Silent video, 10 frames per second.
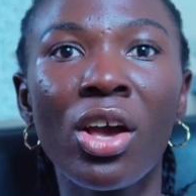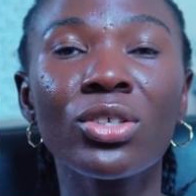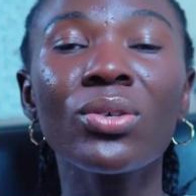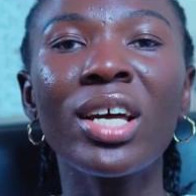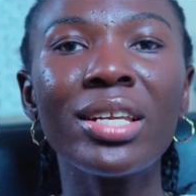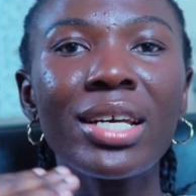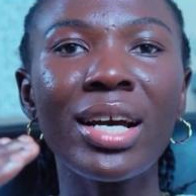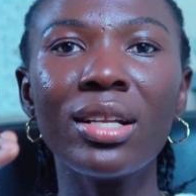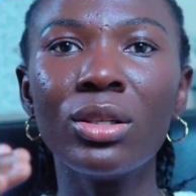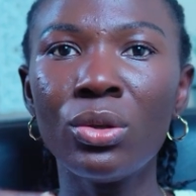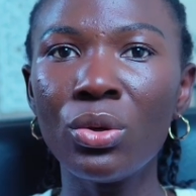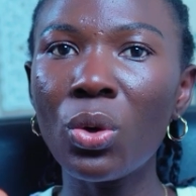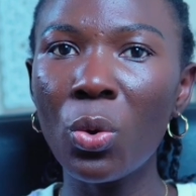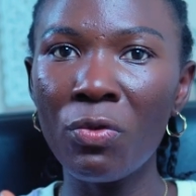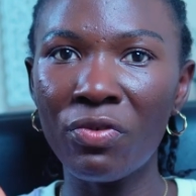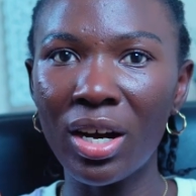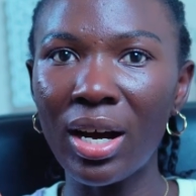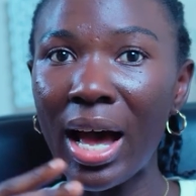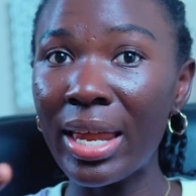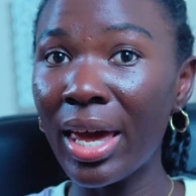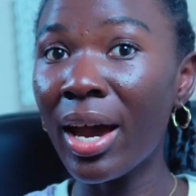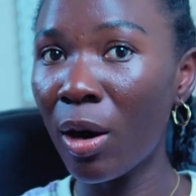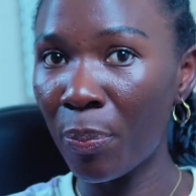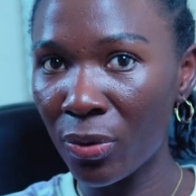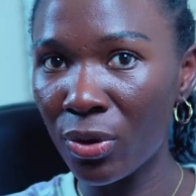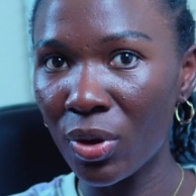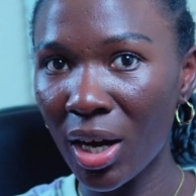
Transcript: so that they can look over and help you.